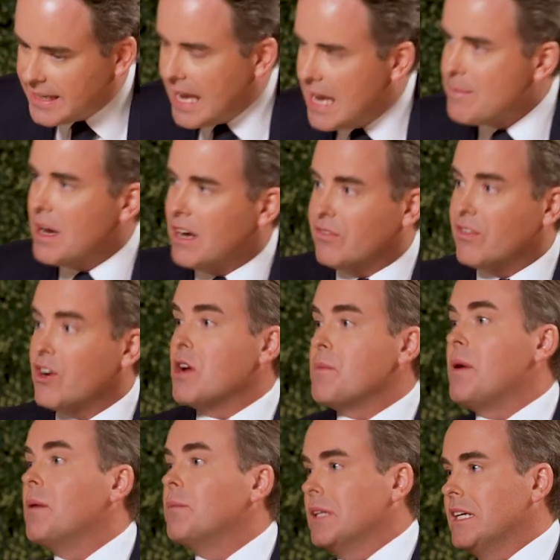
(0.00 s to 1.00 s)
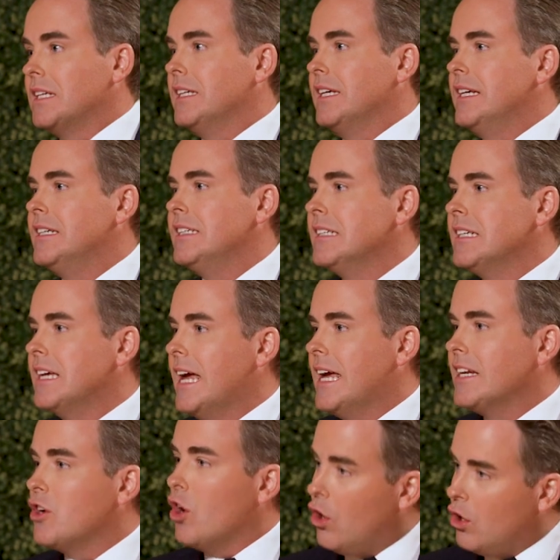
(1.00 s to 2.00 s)
came out very publicly
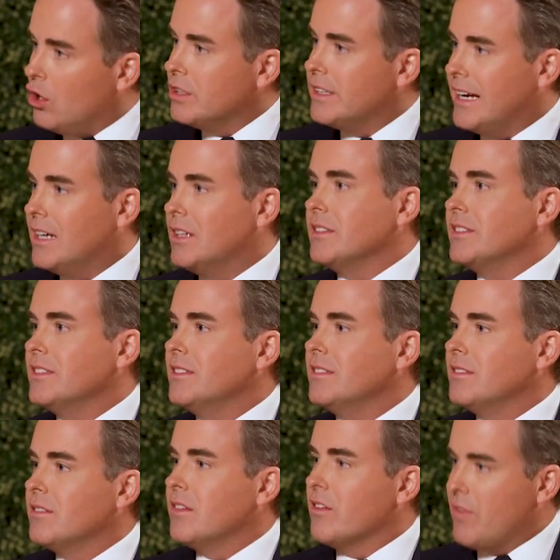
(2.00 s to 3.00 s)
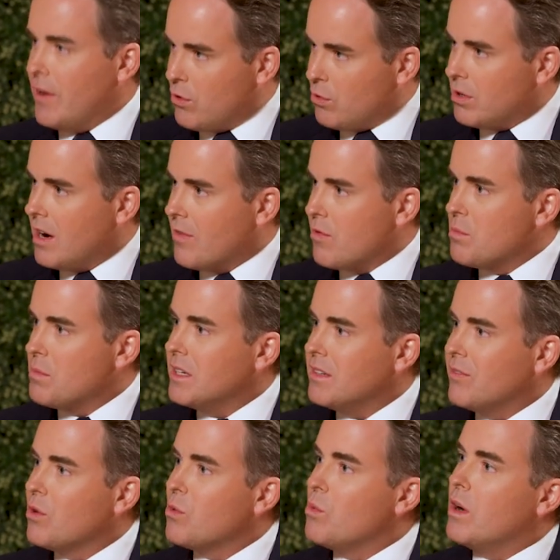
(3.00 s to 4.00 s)
and called out the federal government
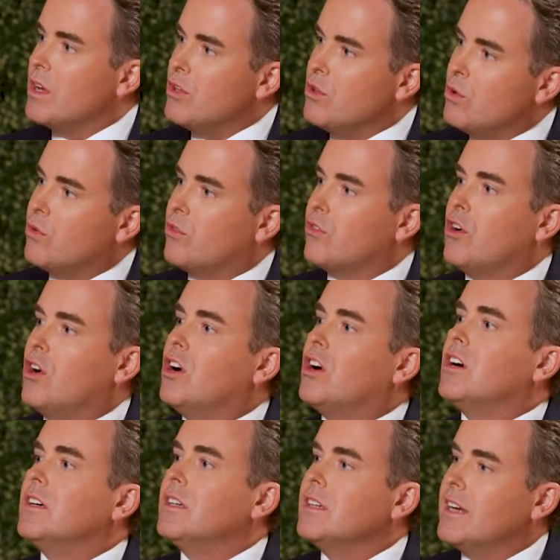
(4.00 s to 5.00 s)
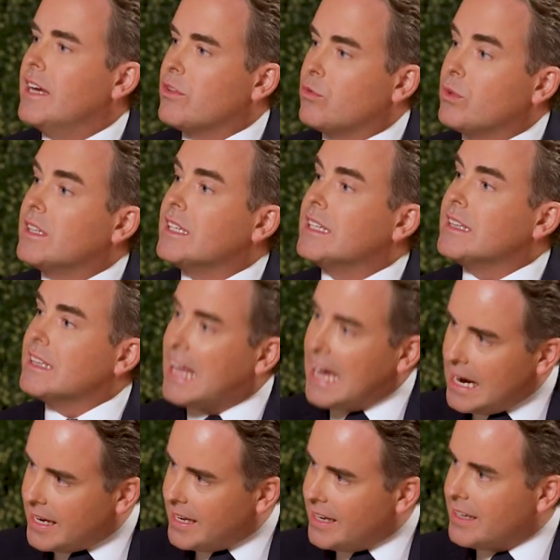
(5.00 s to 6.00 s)
for what you saw as really
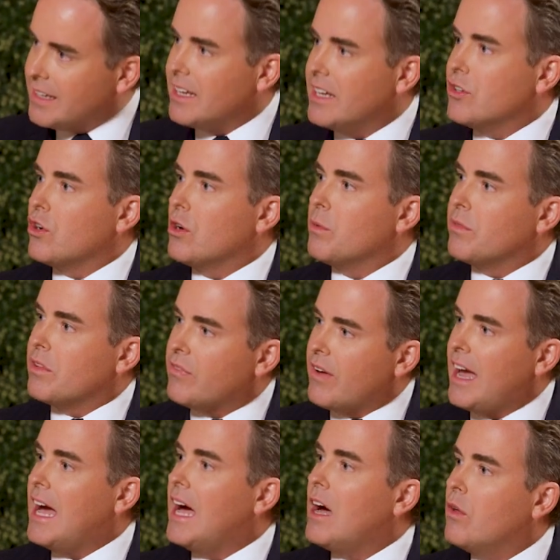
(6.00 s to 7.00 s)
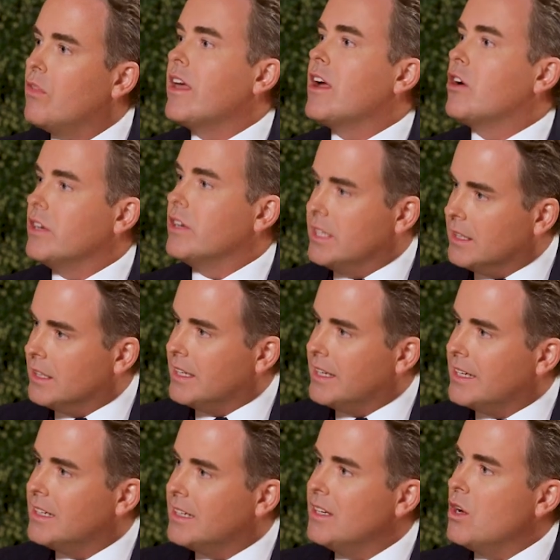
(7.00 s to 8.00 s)
lacking in terms of how they are
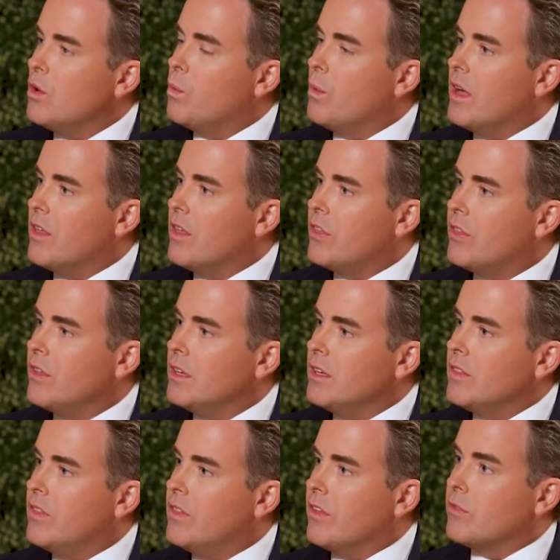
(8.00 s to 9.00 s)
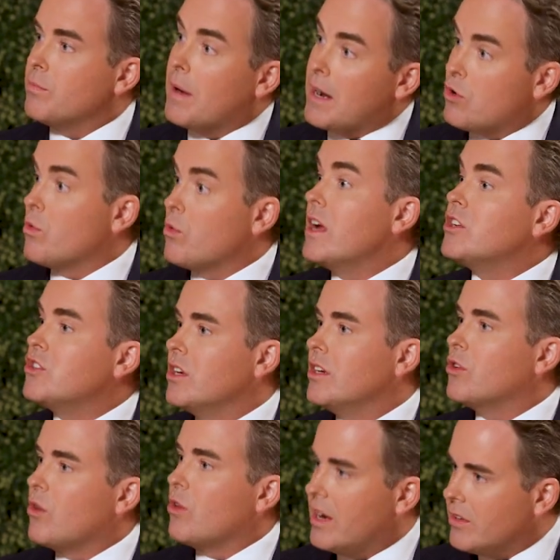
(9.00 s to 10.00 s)
dealing with this migration
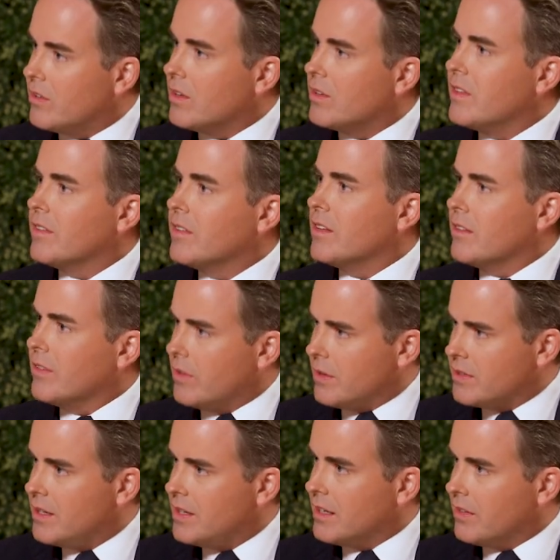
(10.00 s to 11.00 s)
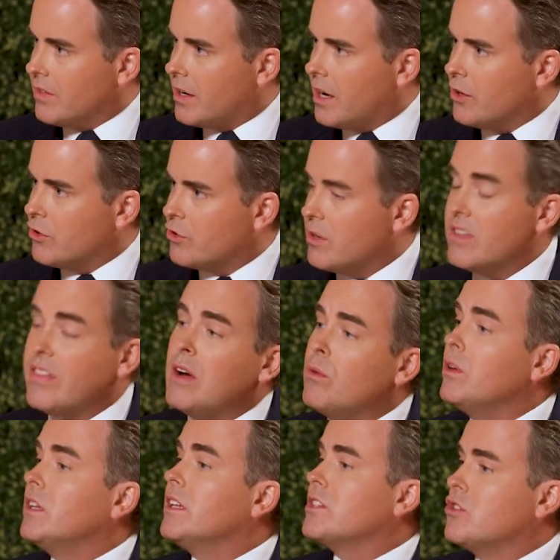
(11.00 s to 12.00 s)
crisis that's existing in the country. And that
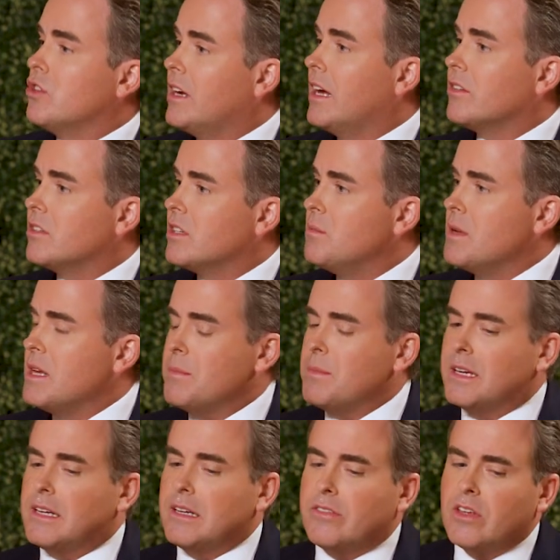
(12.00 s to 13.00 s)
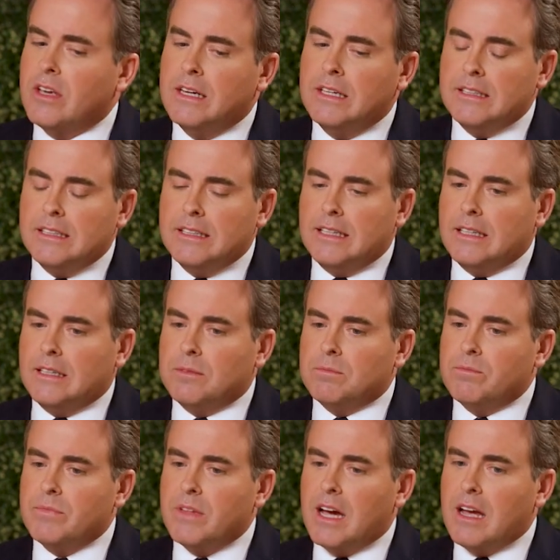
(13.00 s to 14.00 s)
really stood out to me because
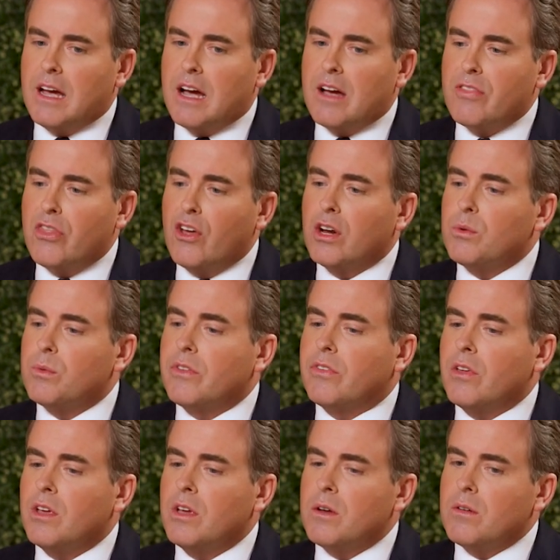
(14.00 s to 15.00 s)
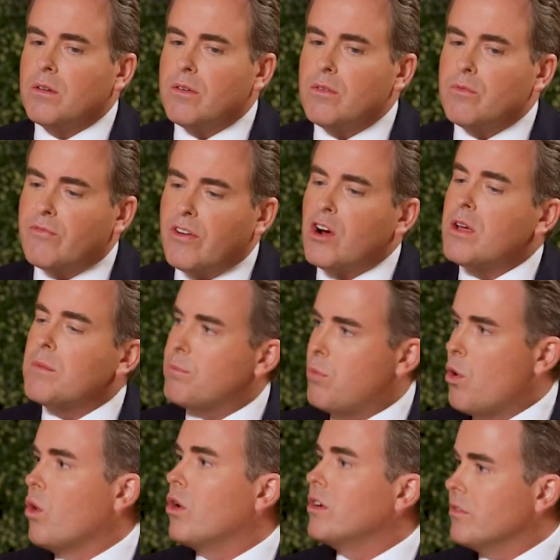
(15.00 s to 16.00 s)
I thought it was very
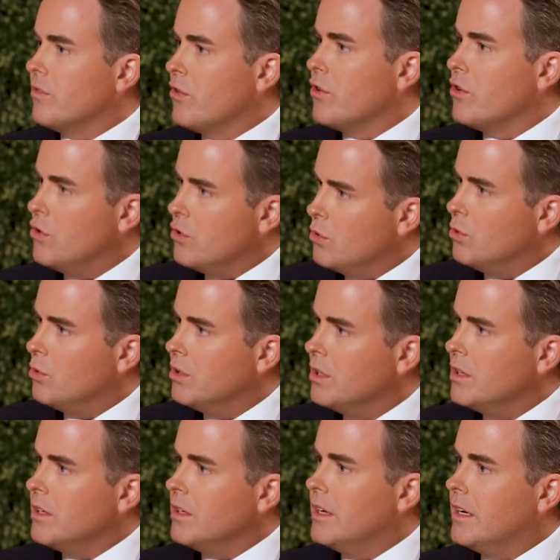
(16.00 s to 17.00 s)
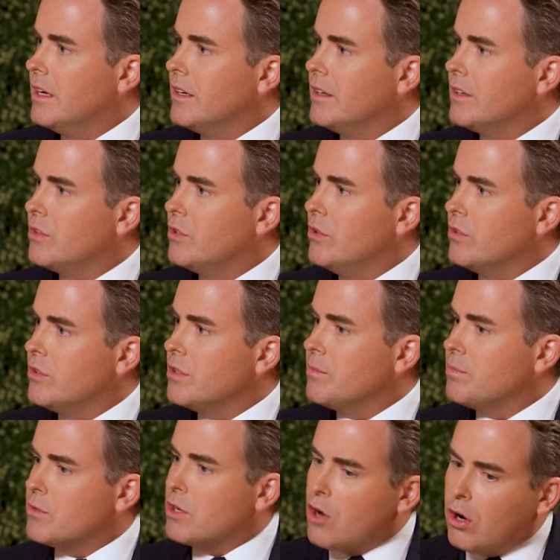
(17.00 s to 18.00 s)
important for you
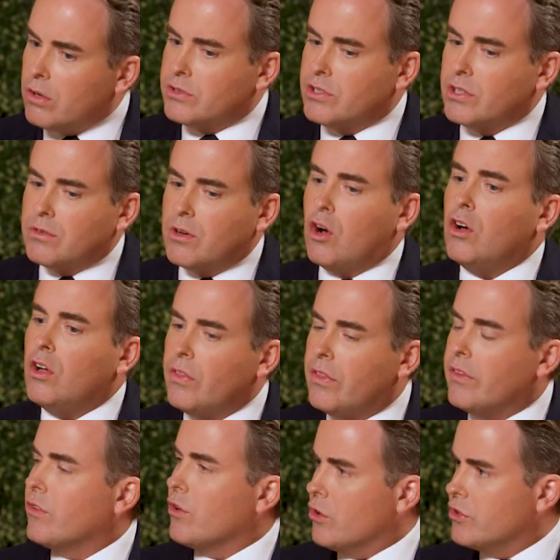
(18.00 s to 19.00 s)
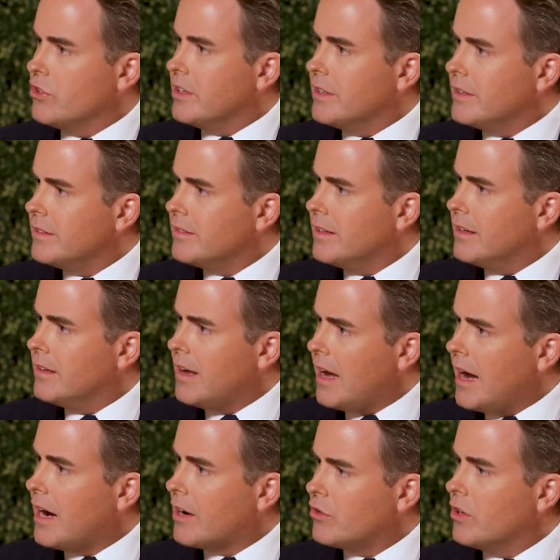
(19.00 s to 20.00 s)
to call this urgent
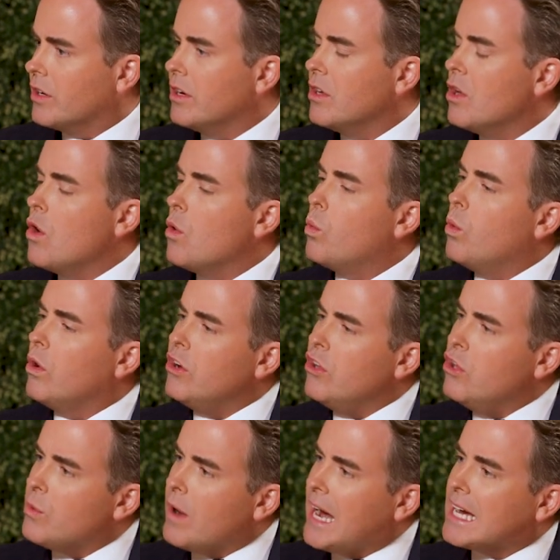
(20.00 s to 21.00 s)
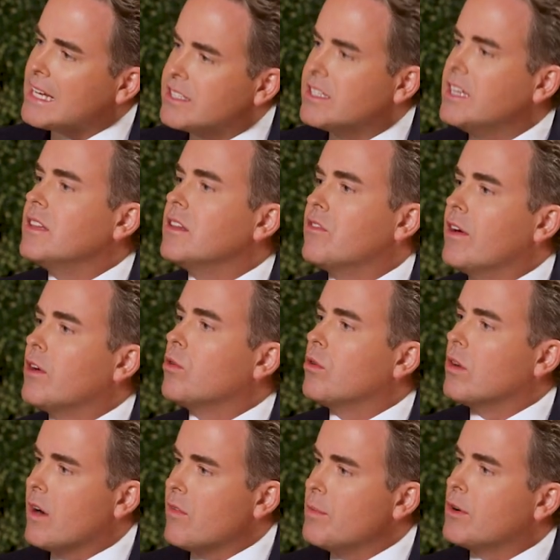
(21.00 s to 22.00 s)
action. What are you asking the federal
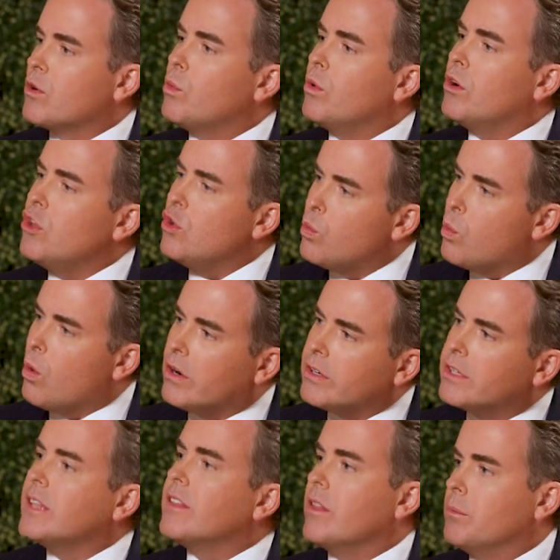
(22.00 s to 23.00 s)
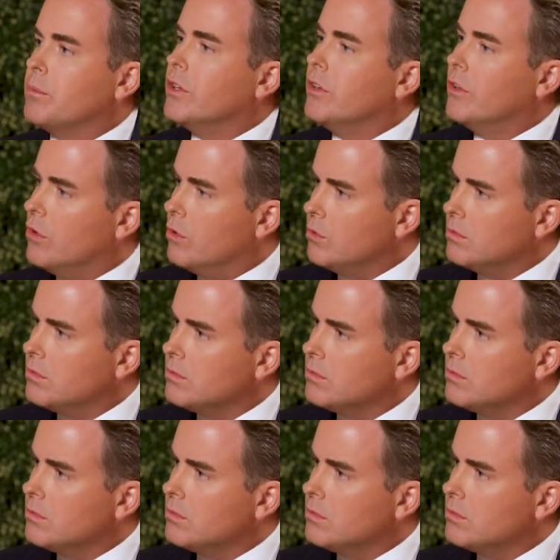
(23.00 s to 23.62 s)
government, or what are you wanting them to do?